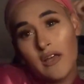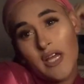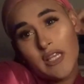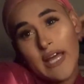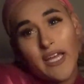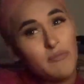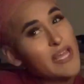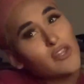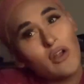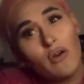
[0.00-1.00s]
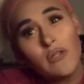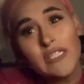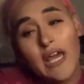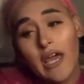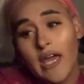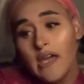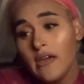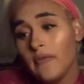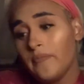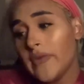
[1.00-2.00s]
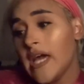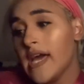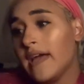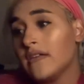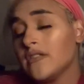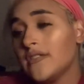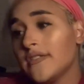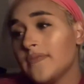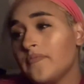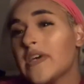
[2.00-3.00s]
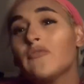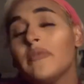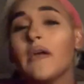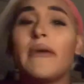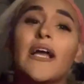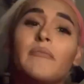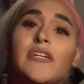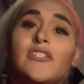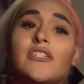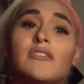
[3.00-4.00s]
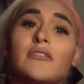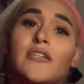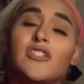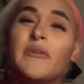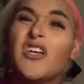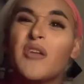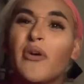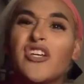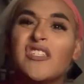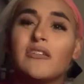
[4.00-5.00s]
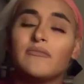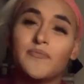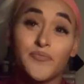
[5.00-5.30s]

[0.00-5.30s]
that can make their whole day. And that's what being a bad bitch is. Like, just be a good person.